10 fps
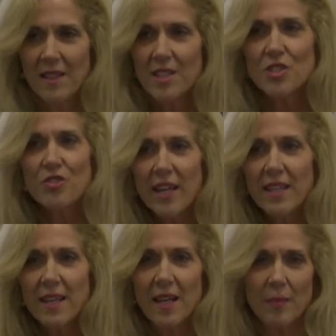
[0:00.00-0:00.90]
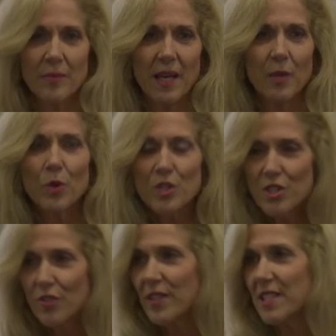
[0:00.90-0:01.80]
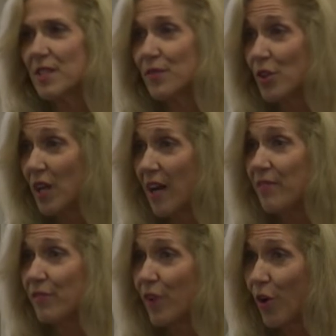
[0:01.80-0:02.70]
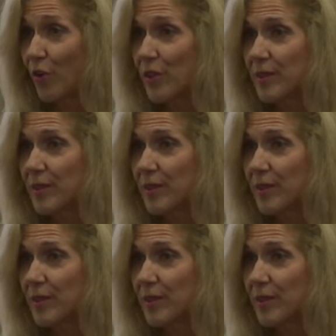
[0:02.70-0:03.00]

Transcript: Straighten it up and watch the rest of your life flow.